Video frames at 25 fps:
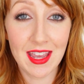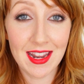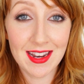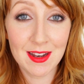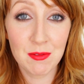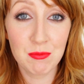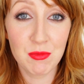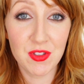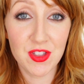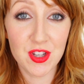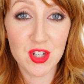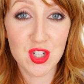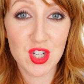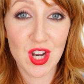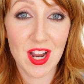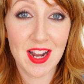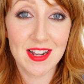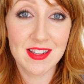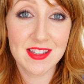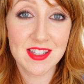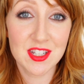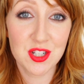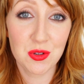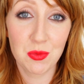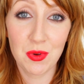get in with the
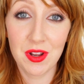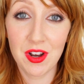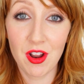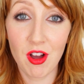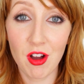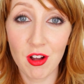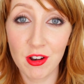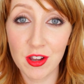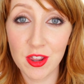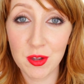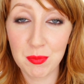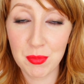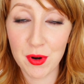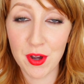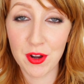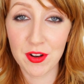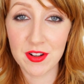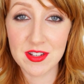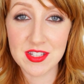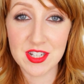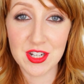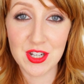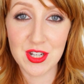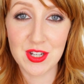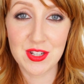chance to win all of the
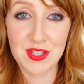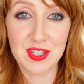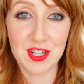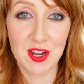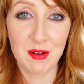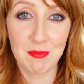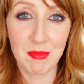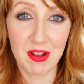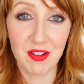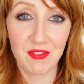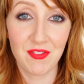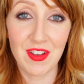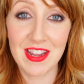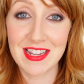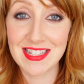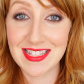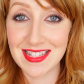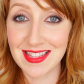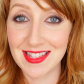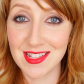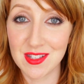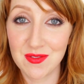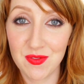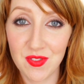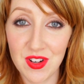products I use on my
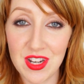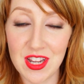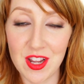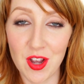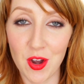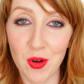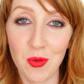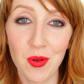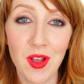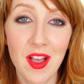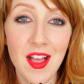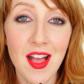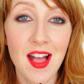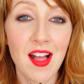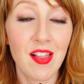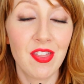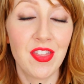face in this video,